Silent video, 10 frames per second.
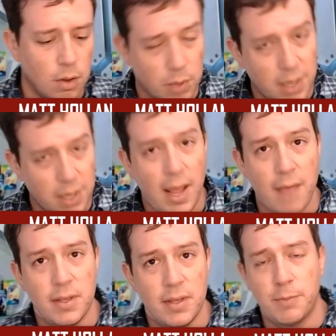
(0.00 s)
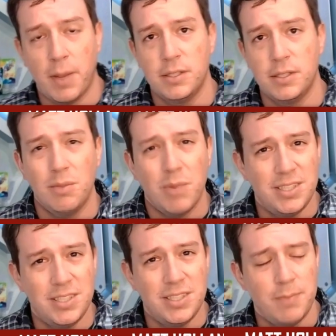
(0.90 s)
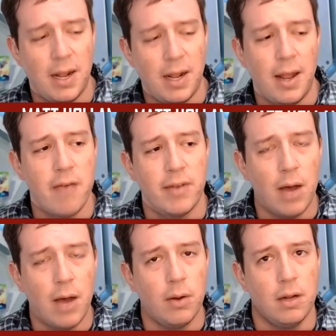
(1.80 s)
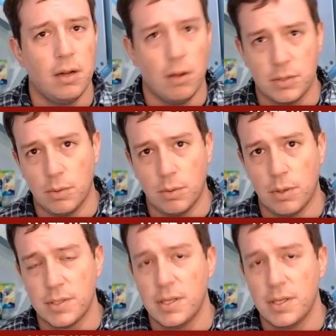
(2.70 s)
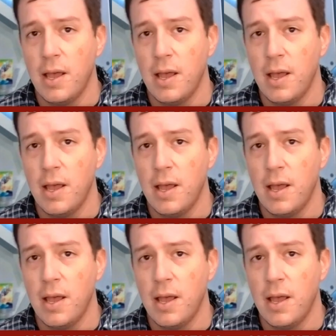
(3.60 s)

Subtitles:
We're going to have the expansion. We just may not have it out in all stores